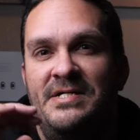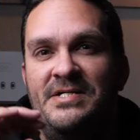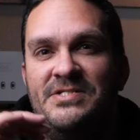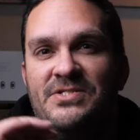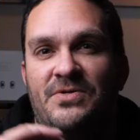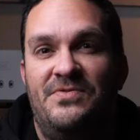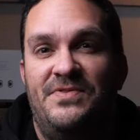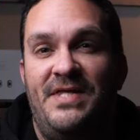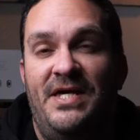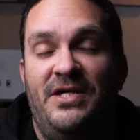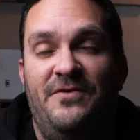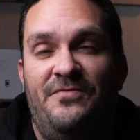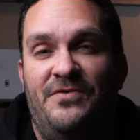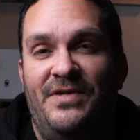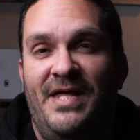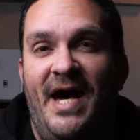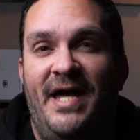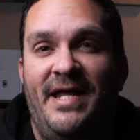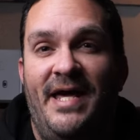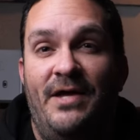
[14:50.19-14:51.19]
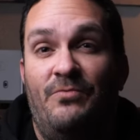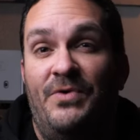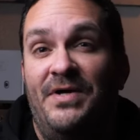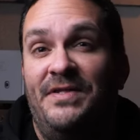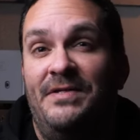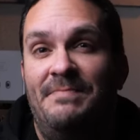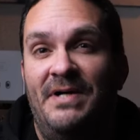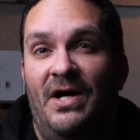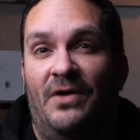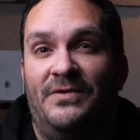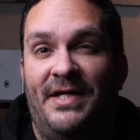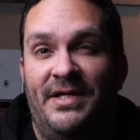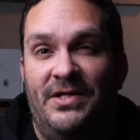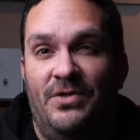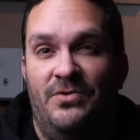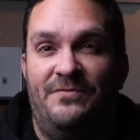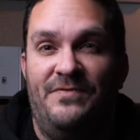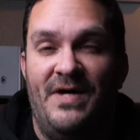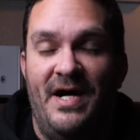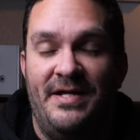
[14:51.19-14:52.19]
So thank you for that, and ring the bell to get
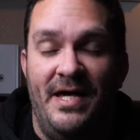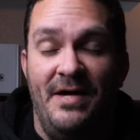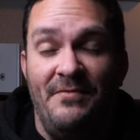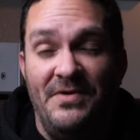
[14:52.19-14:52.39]
notified